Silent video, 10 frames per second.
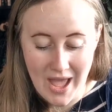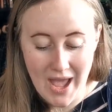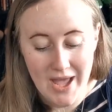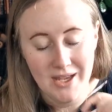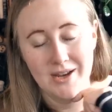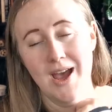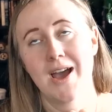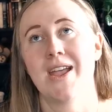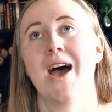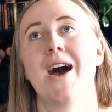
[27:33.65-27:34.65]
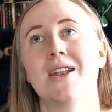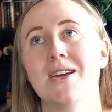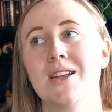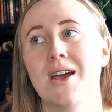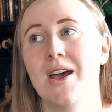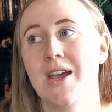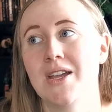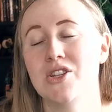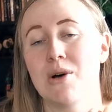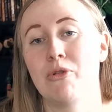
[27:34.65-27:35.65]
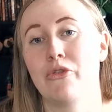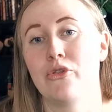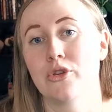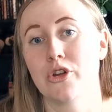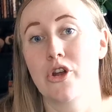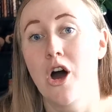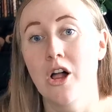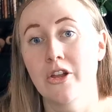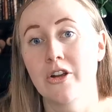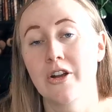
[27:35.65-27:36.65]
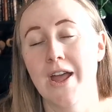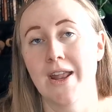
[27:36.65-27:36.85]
And I added a double folded collar,